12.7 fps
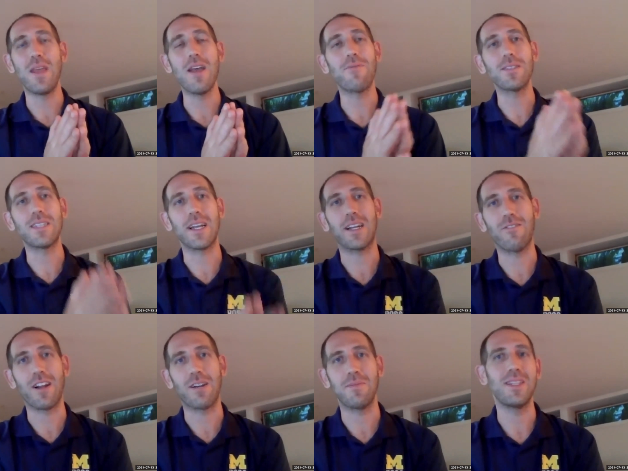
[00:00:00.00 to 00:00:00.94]
if a second
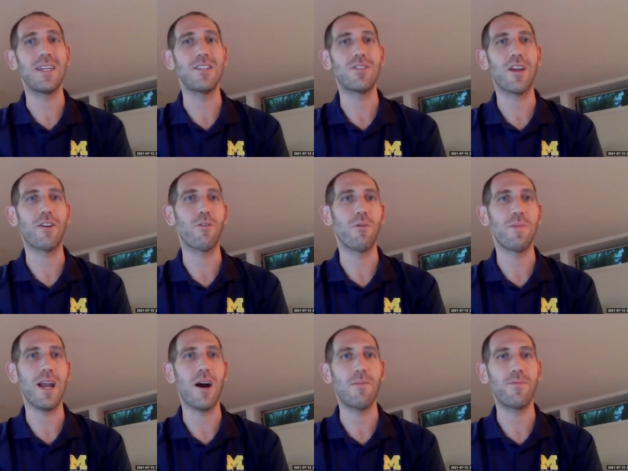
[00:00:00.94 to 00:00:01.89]
recommendation letter would
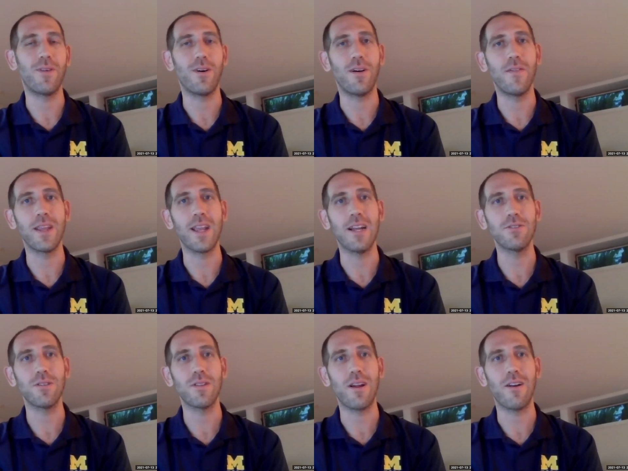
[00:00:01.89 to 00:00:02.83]
be helpful. And the
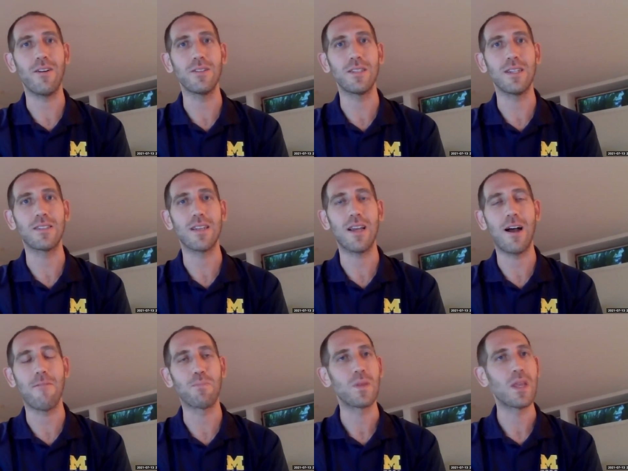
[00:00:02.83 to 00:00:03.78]
answer there is
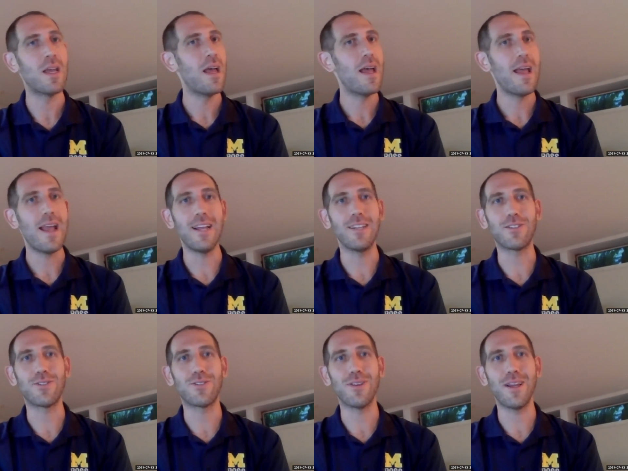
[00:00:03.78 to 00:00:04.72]

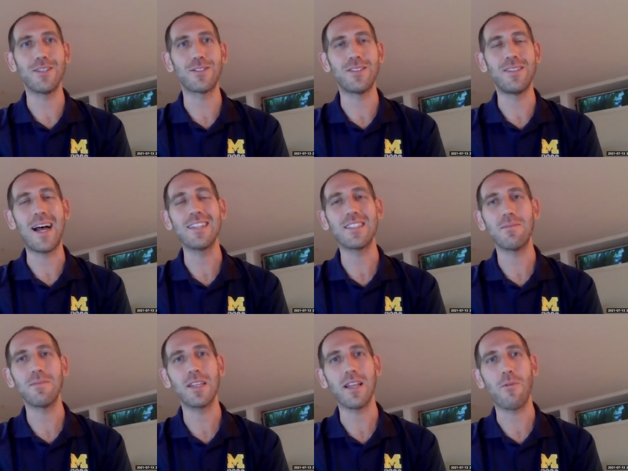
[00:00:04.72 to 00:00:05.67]
it's not
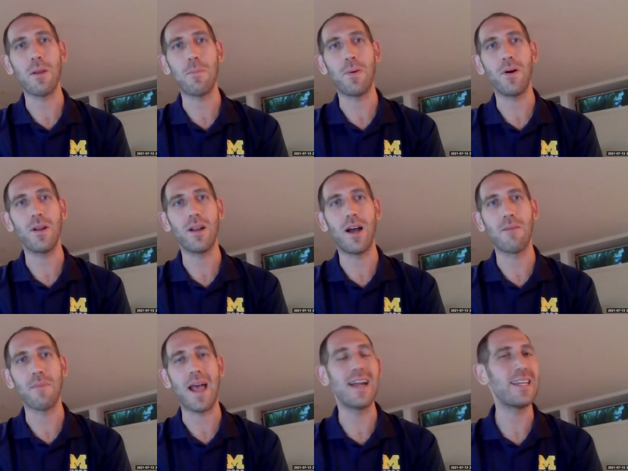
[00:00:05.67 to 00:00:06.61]
something that we put
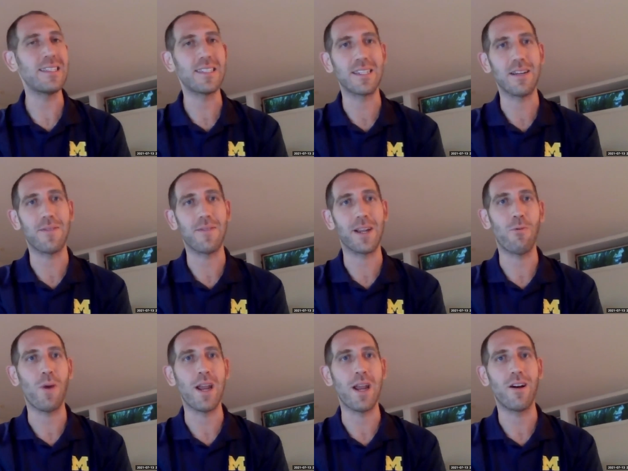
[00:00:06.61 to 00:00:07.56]
any significant
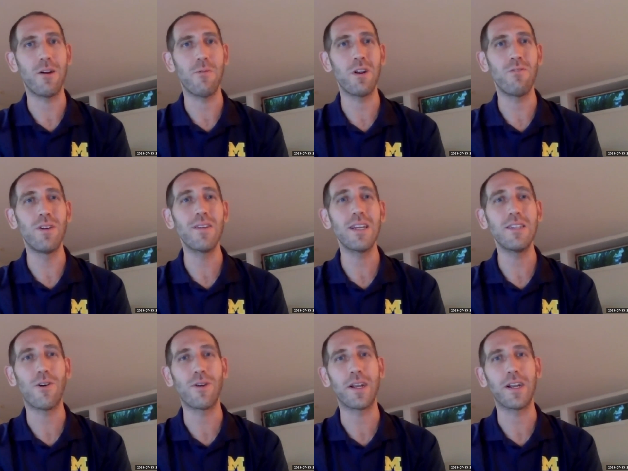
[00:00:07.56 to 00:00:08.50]
weight on. We really
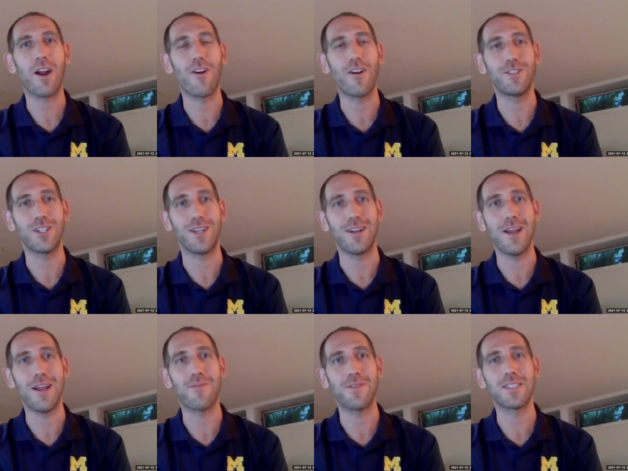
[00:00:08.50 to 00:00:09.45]
don't encourage
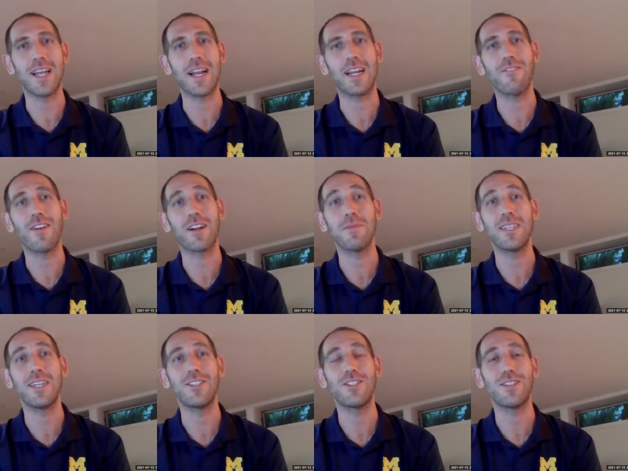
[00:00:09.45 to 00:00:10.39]
it. If a second
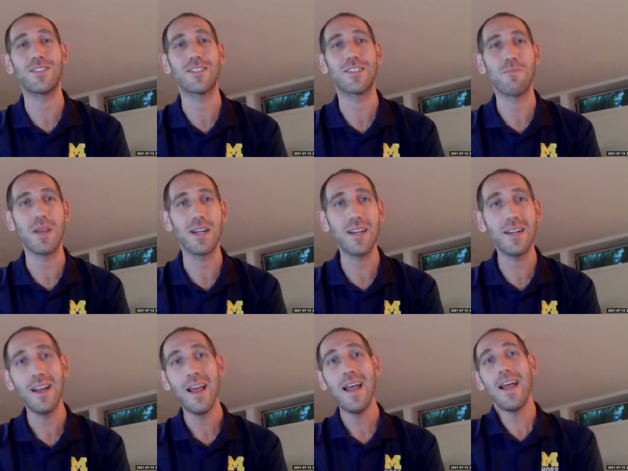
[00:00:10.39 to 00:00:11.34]
recommendation is
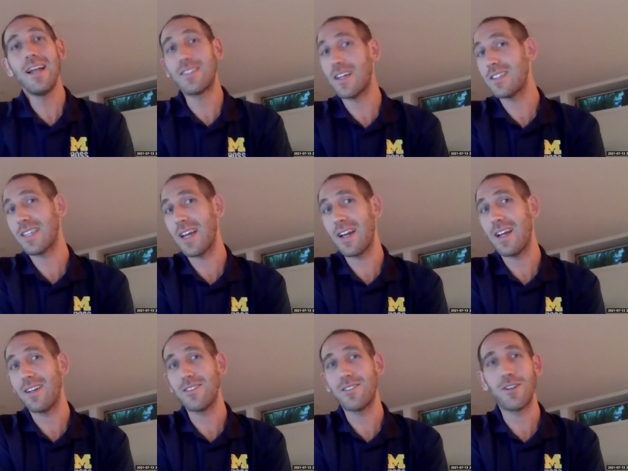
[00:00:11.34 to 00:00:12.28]
submitted, it does get
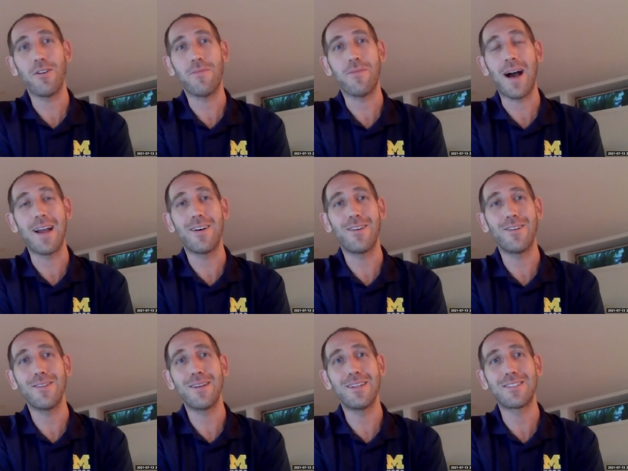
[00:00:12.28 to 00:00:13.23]
added to your
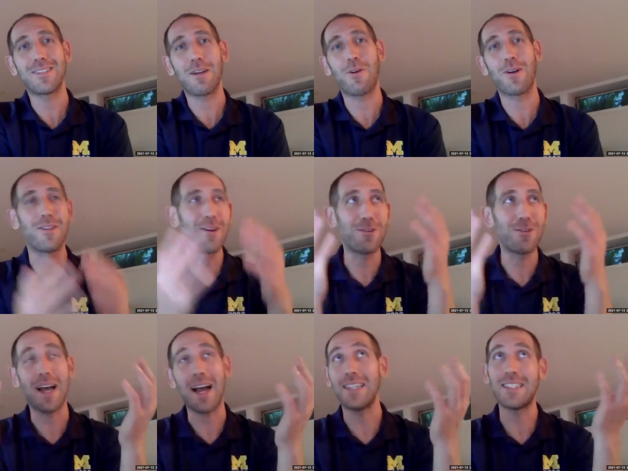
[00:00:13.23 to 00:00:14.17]
file. It's like one of
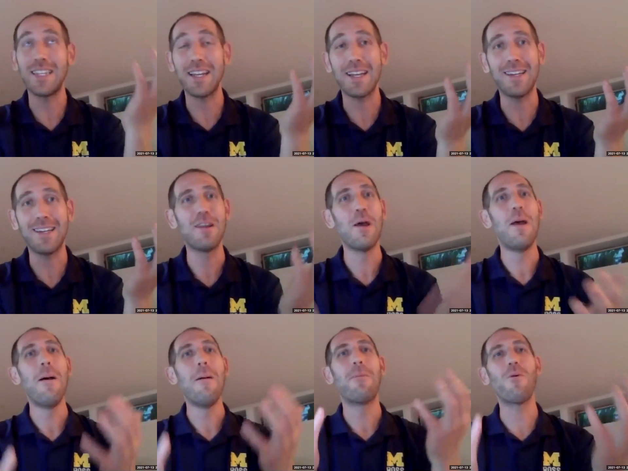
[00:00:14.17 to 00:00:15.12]
those, I see it,
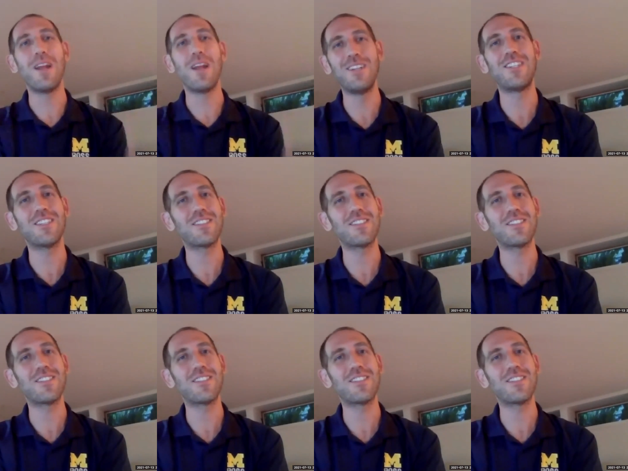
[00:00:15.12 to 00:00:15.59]
but we